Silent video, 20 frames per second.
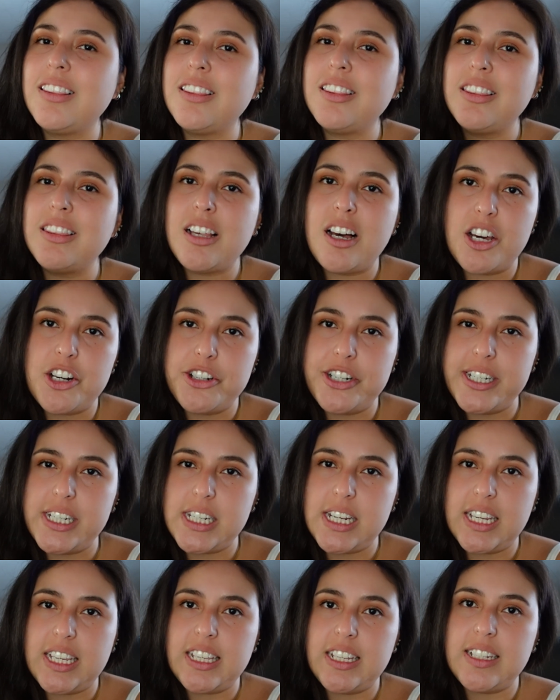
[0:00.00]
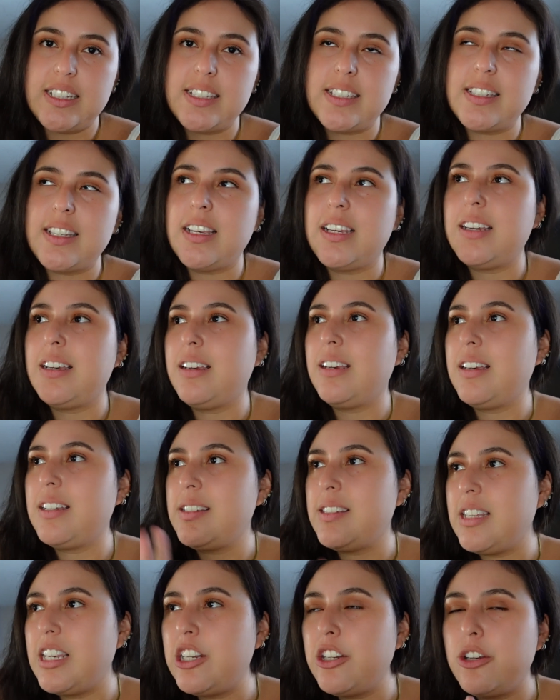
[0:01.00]
Lottery tickets,
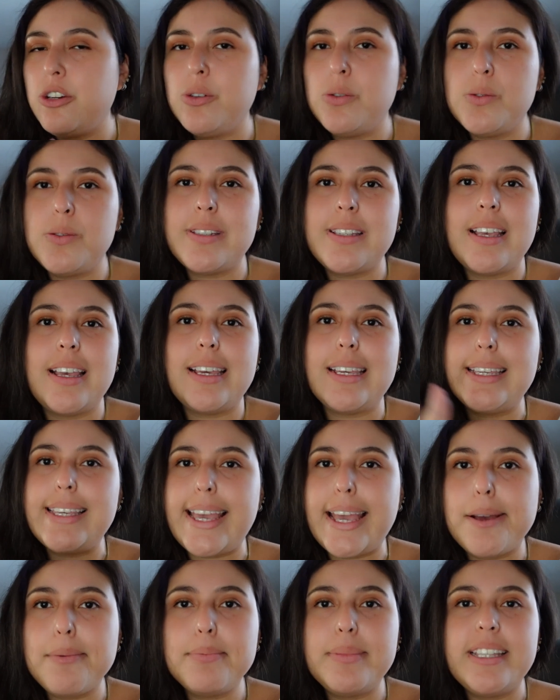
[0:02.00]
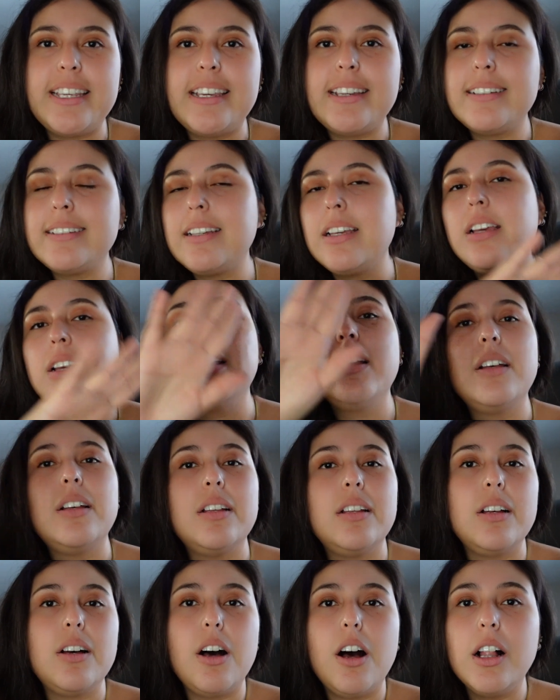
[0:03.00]
casinos, gambling,
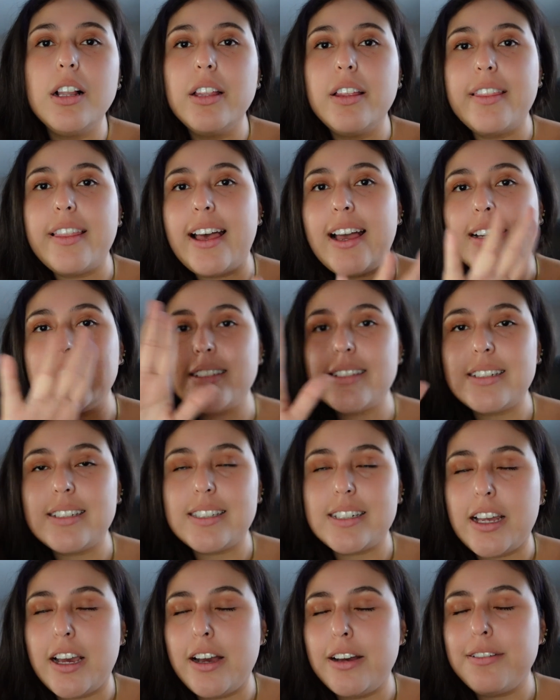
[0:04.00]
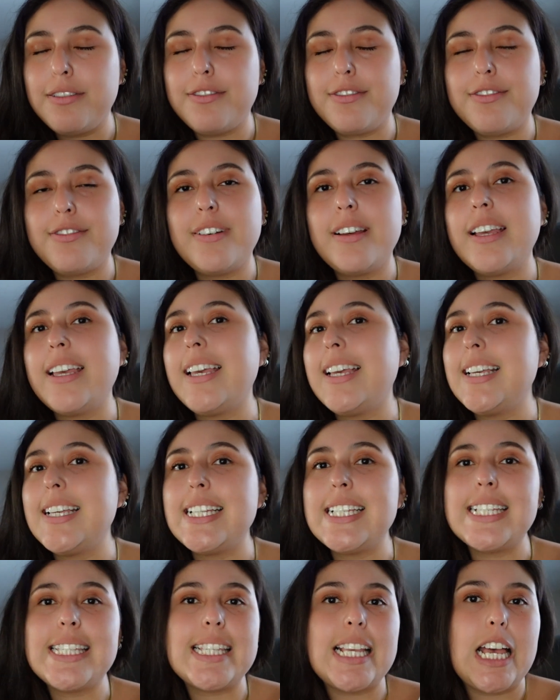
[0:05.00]
all that stuff
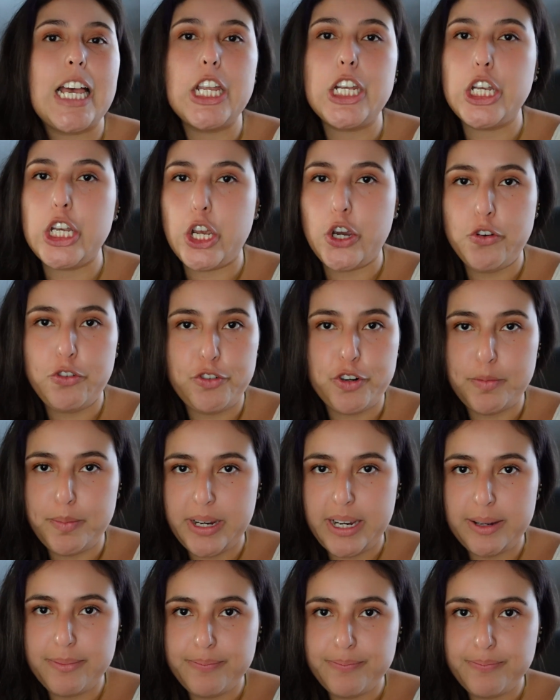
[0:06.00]
is a no for me.